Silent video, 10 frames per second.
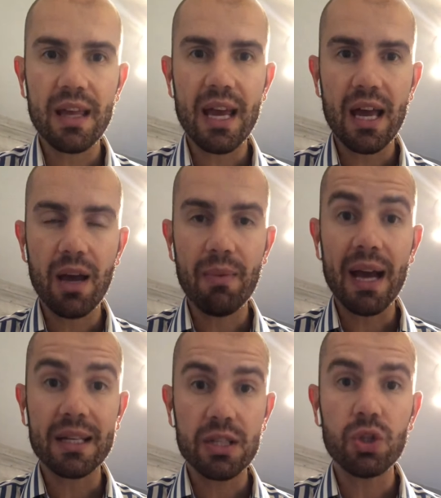
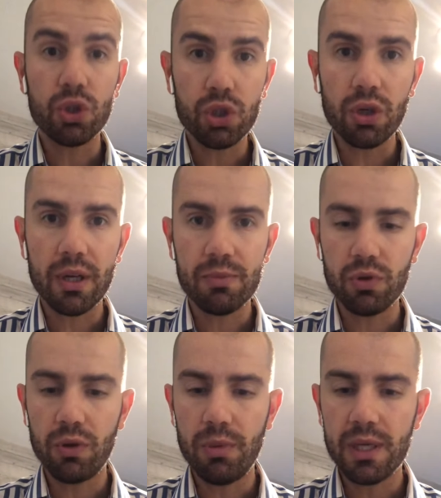act as your shock
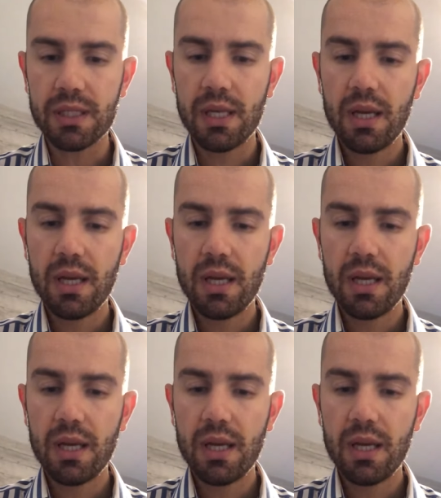absorbers.